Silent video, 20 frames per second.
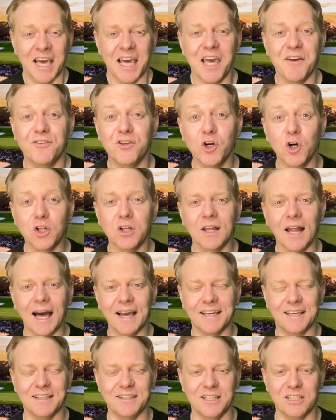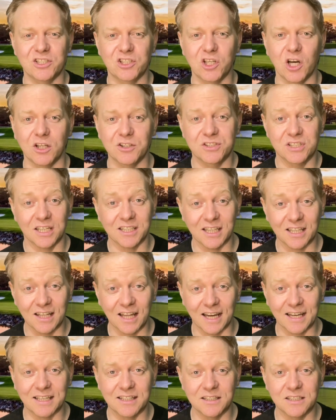If you're liking this content, you're
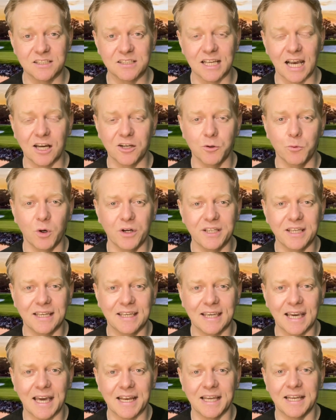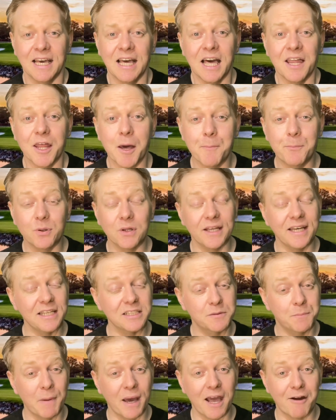liking the sound of what you're getting, then
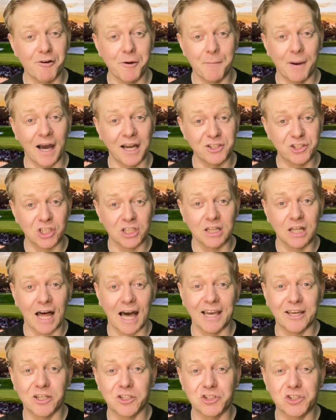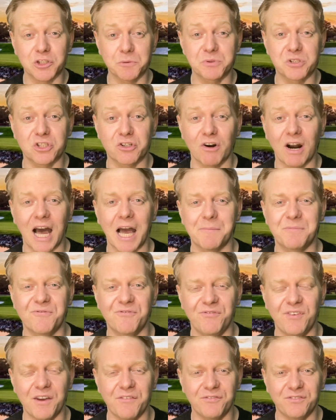please may I remind you, like and subscribe.
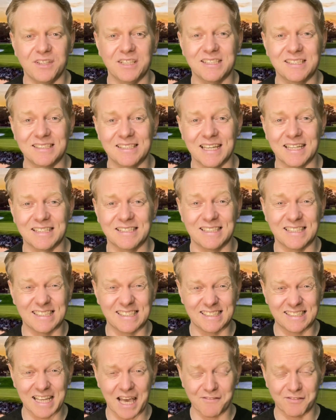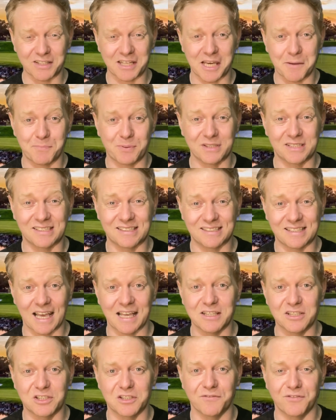50, 60,
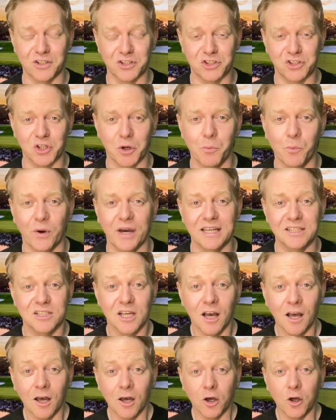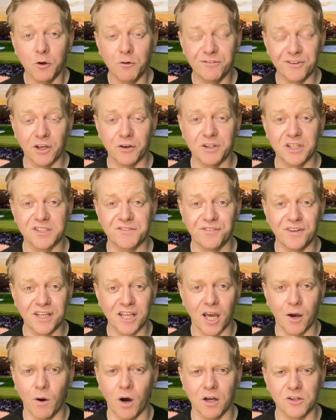70% of you some weeks who view this
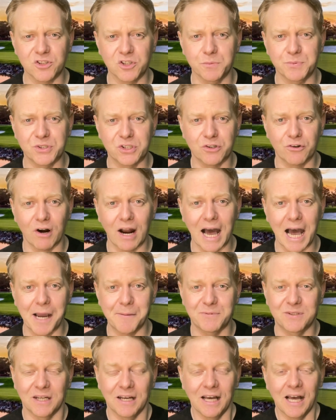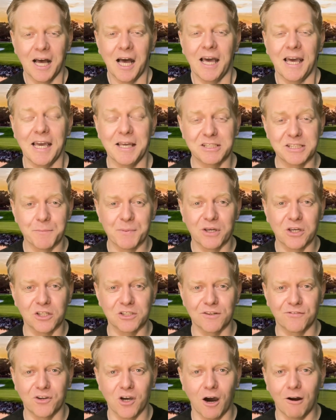video aren't subscribed. Is it because
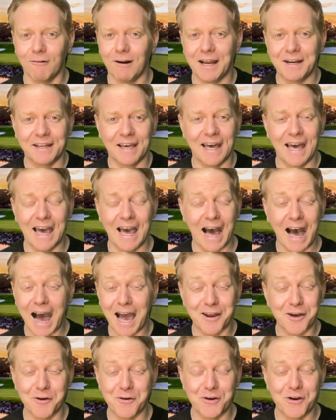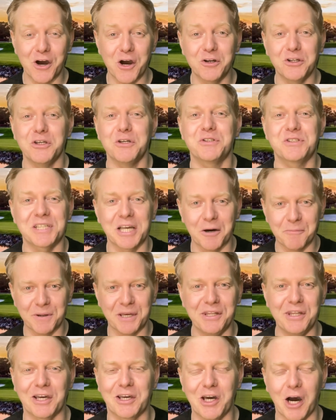I've got red hair? I don't know. You tell me
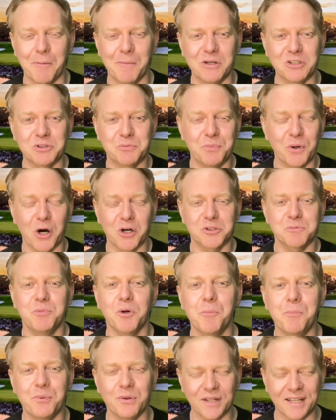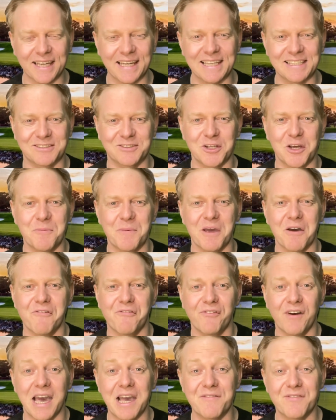in the comments box. But please do me a
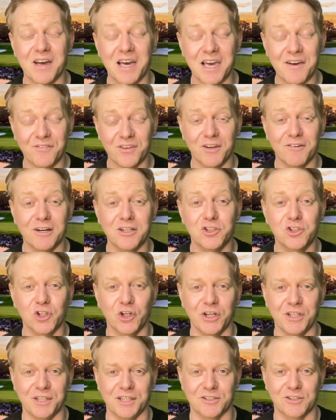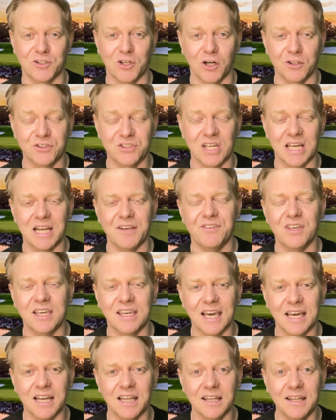favor, if you're enjoying this content, if you
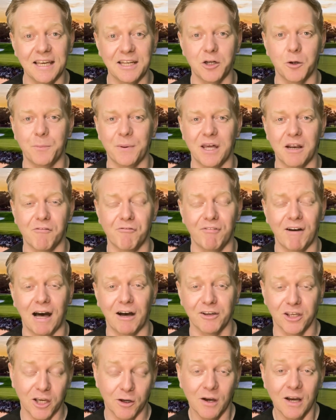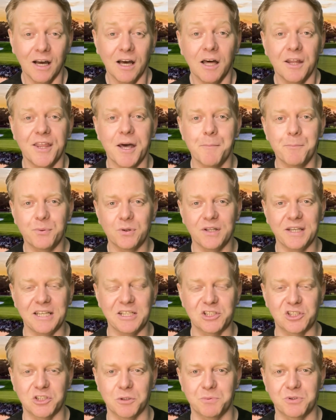get a little bit of value, then
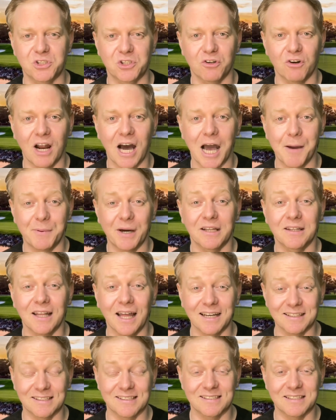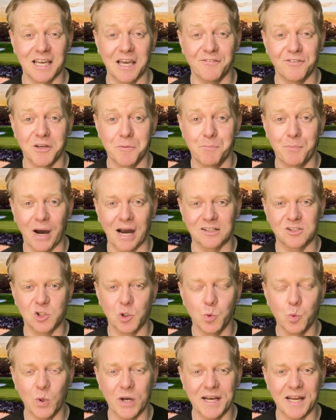please subscribe. I'd like to say if you'd backed a
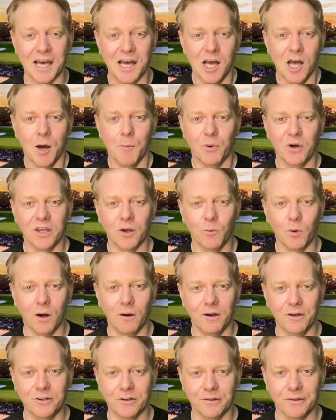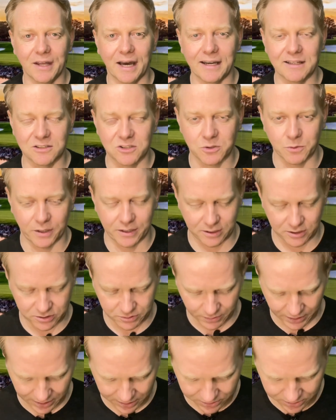winner, but you won't have done that in
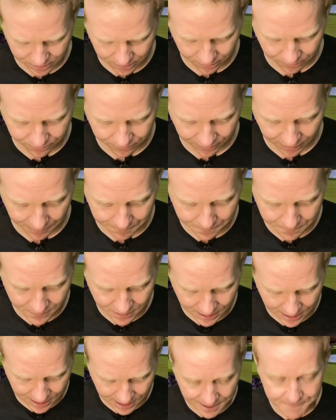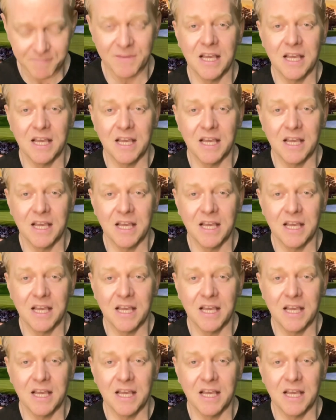2022 from me.